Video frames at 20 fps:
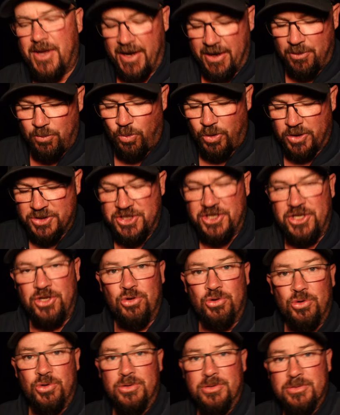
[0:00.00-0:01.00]
and watching
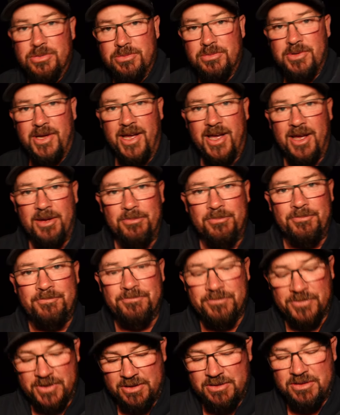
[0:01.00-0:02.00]
your
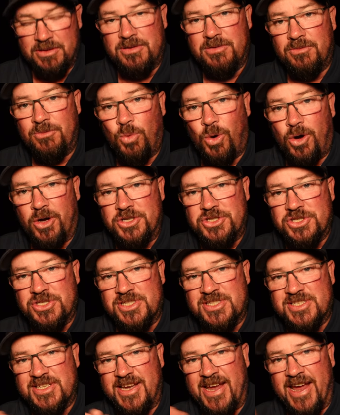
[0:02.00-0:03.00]
watch
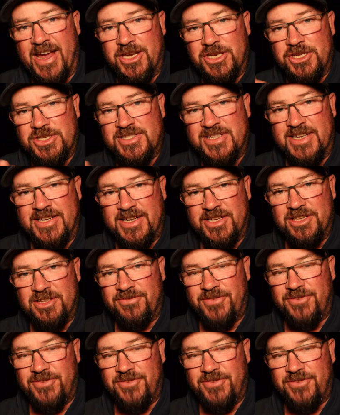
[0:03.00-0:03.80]
to see how you sit in the